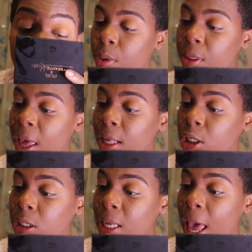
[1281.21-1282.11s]
but that
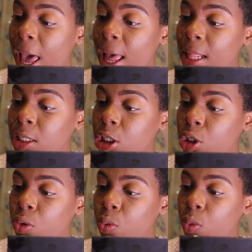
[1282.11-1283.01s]
just adds
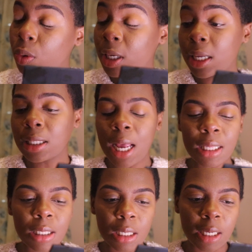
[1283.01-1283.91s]
to the
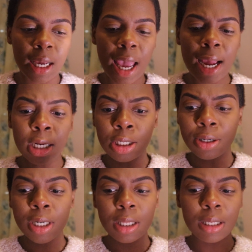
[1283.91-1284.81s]
intensity. And
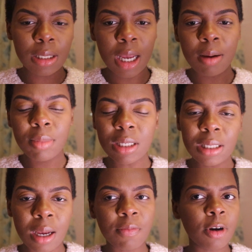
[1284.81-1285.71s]
during this time
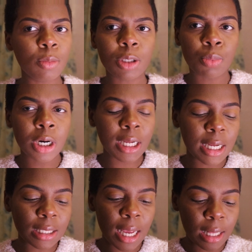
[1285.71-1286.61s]
frame was pretty
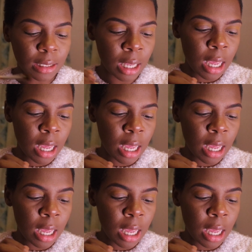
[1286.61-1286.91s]
intense.